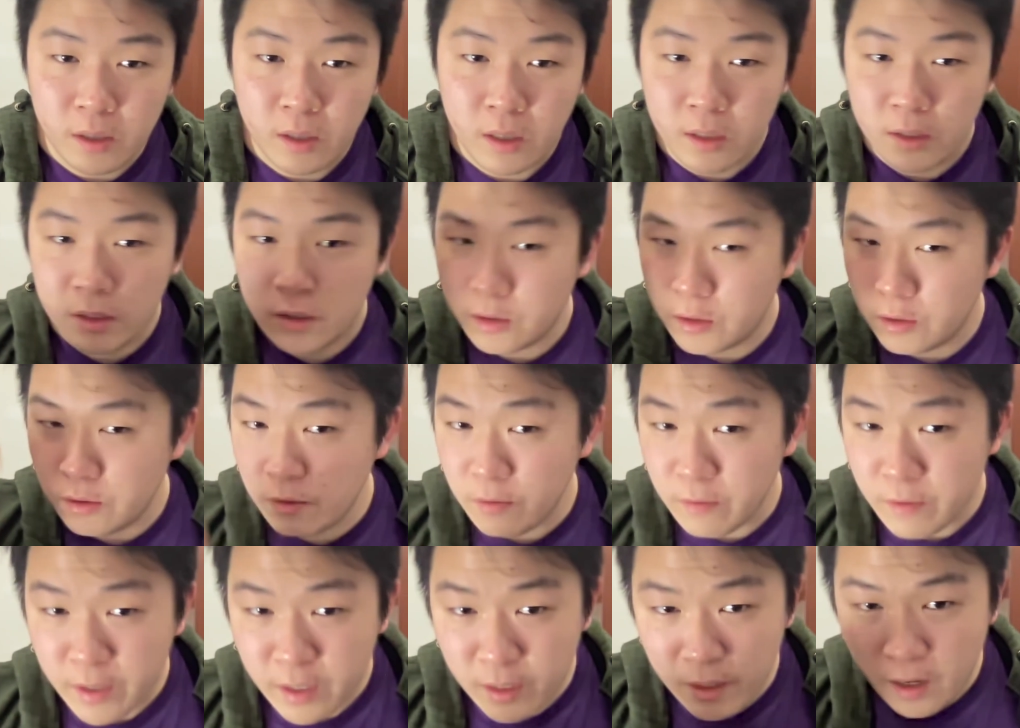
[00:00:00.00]

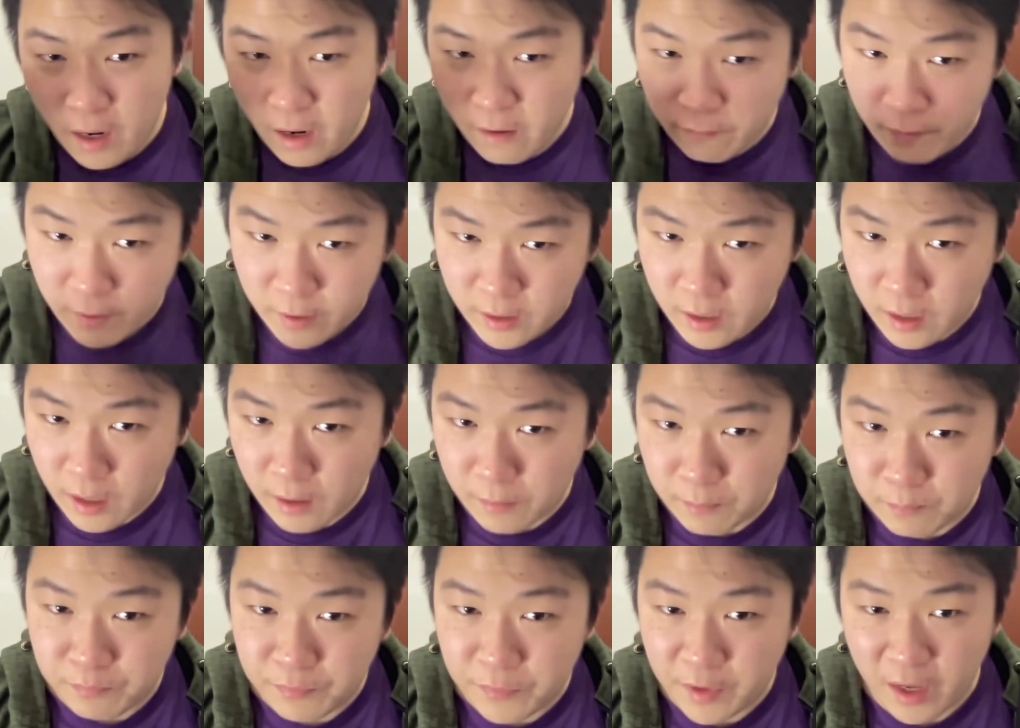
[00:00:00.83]
still in the FA
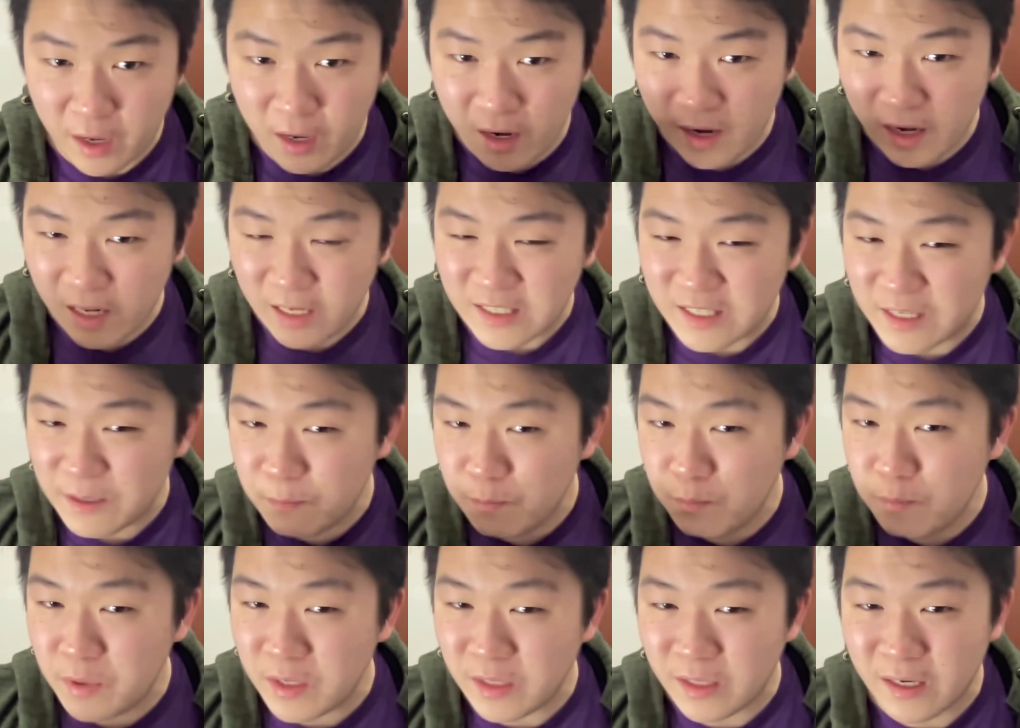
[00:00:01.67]
Cup, and lastly
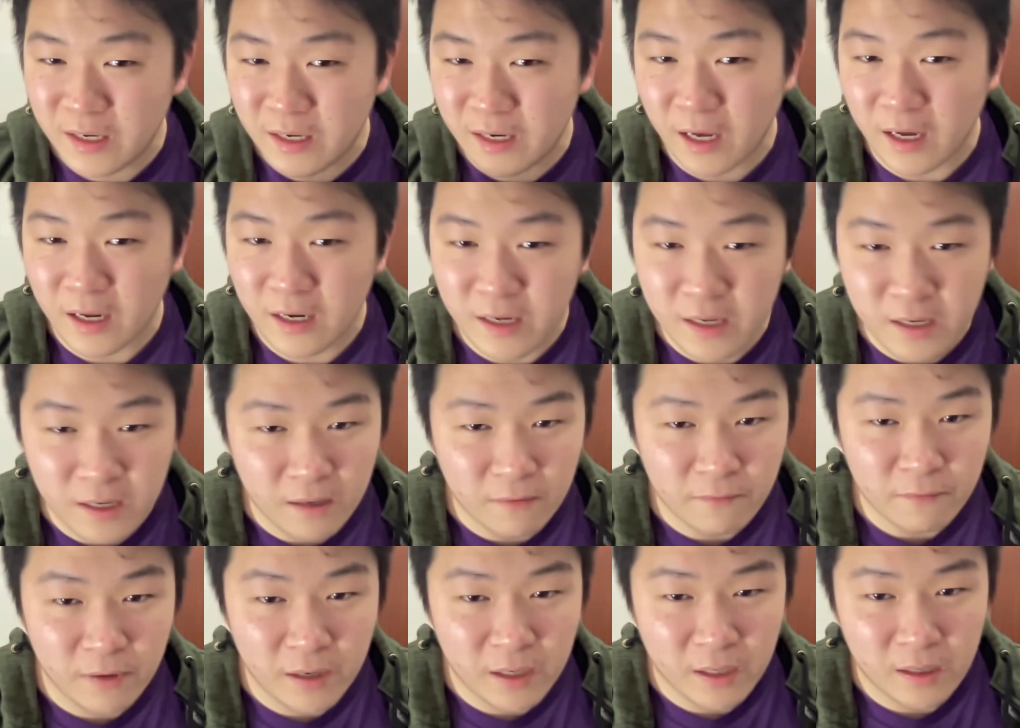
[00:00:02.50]
beating La Liga
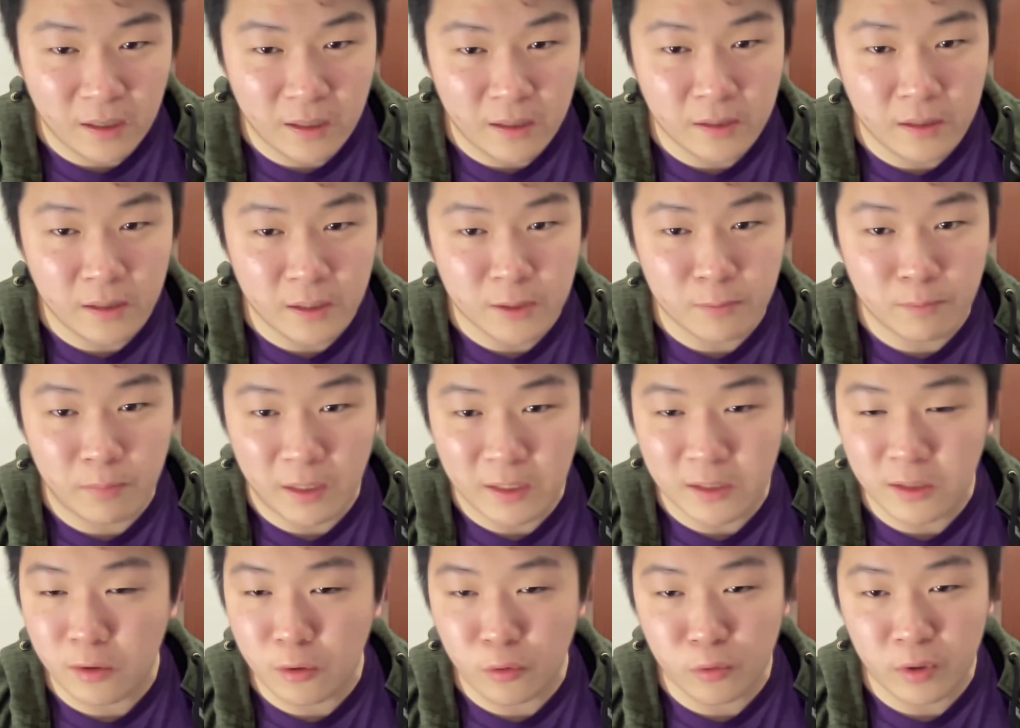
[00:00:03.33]
league leaders
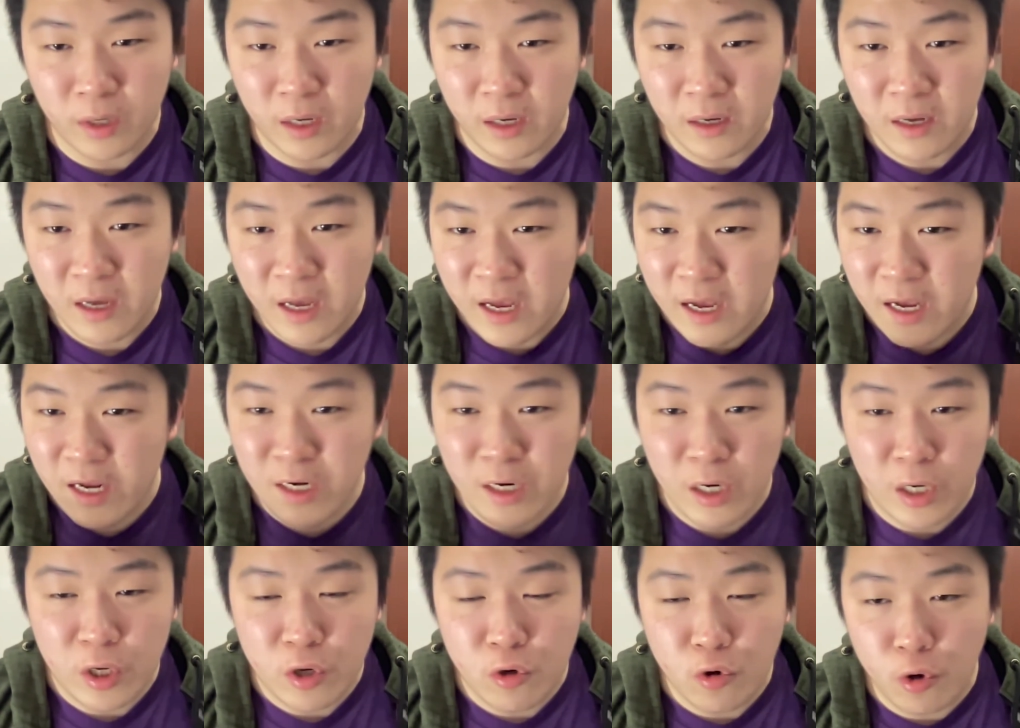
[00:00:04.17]
Barcelona in
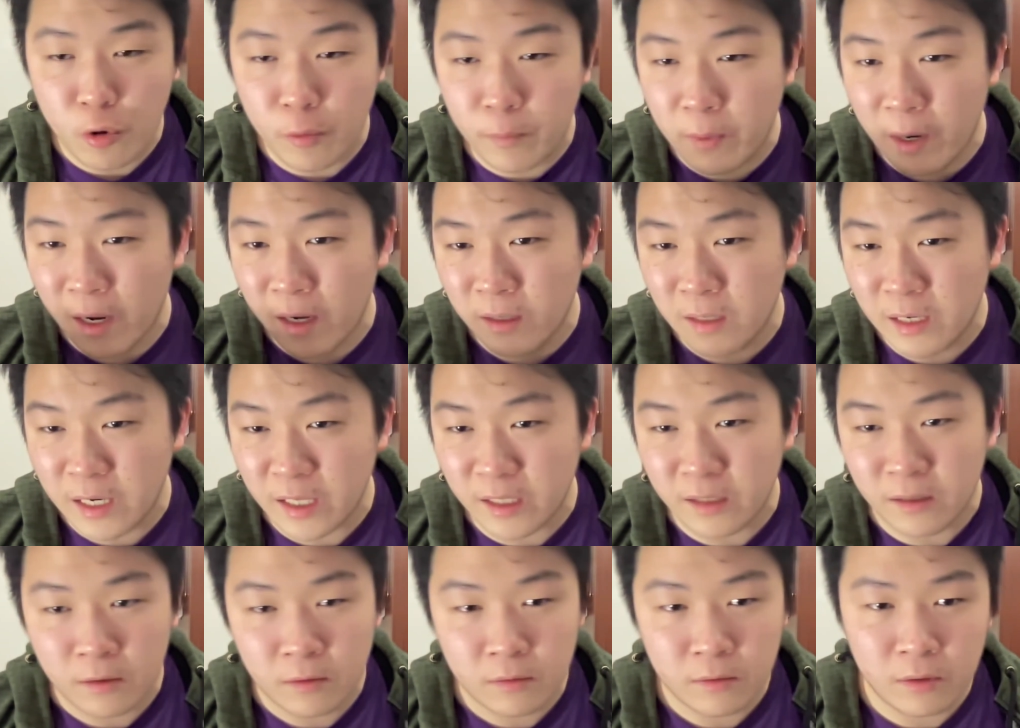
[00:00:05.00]
the Europa
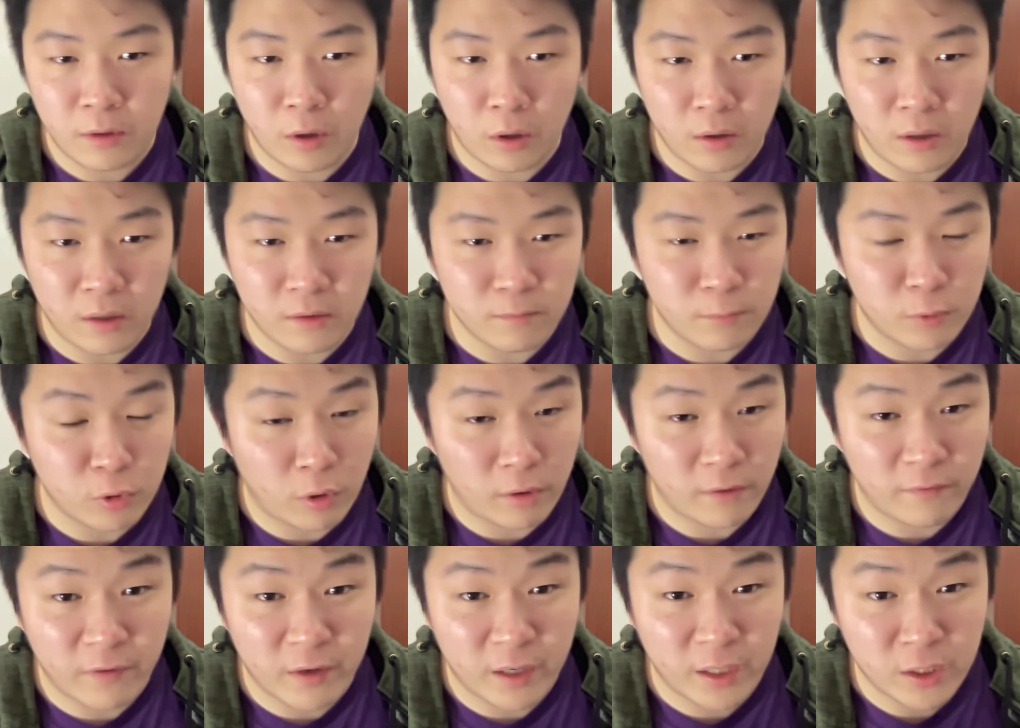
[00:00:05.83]
League knockout
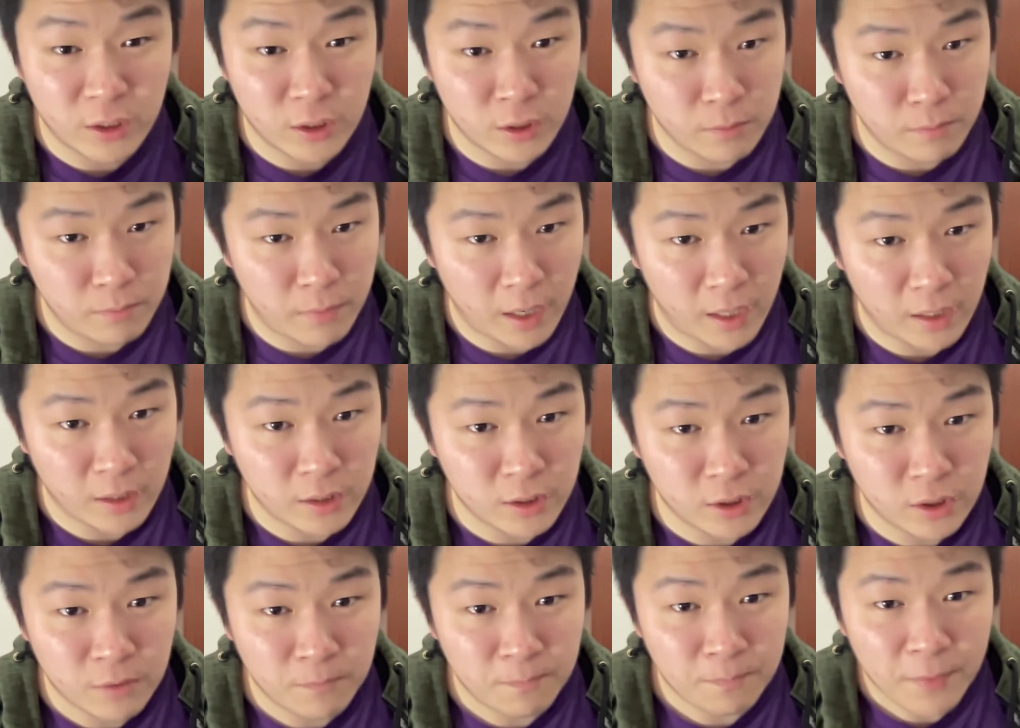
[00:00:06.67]
qualification match